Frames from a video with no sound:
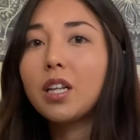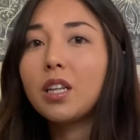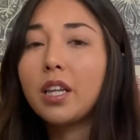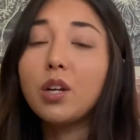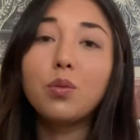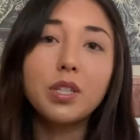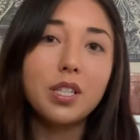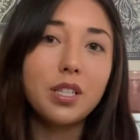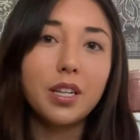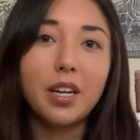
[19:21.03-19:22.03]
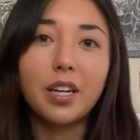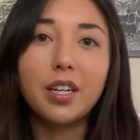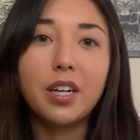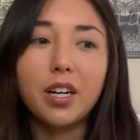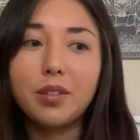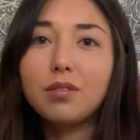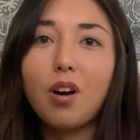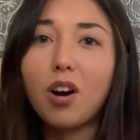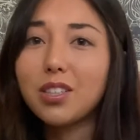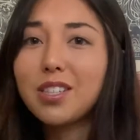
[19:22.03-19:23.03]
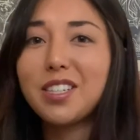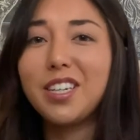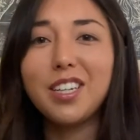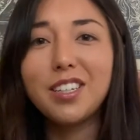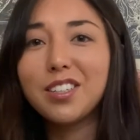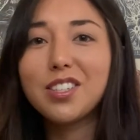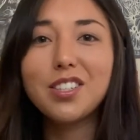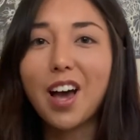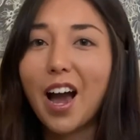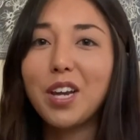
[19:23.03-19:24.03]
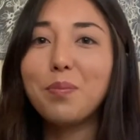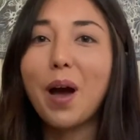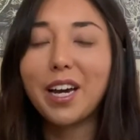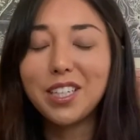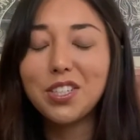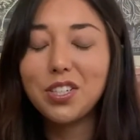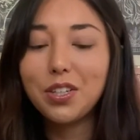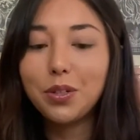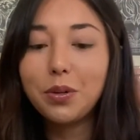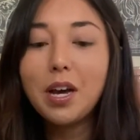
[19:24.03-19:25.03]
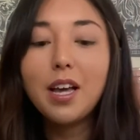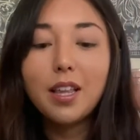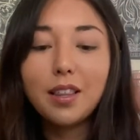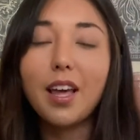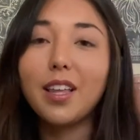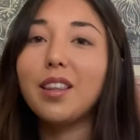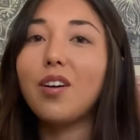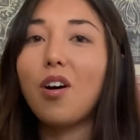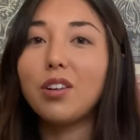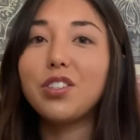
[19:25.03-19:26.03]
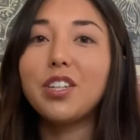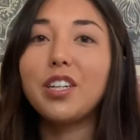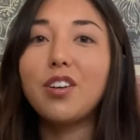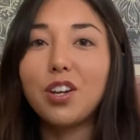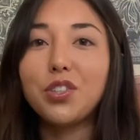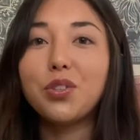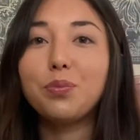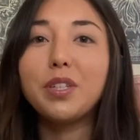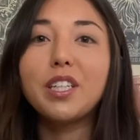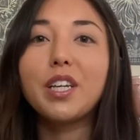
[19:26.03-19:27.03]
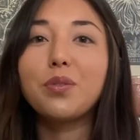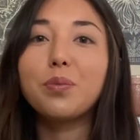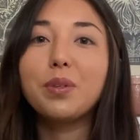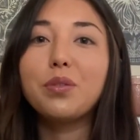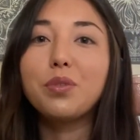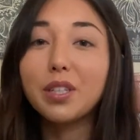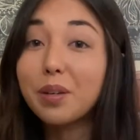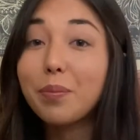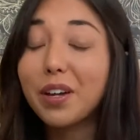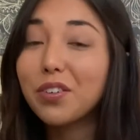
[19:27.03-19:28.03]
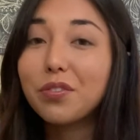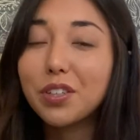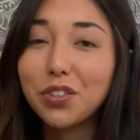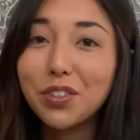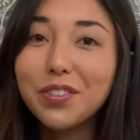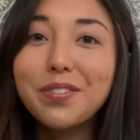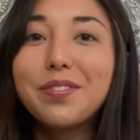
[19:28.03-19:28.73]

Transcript: linguistic, artsy side back into you, then the alternate nostril breathing will be really beneficial.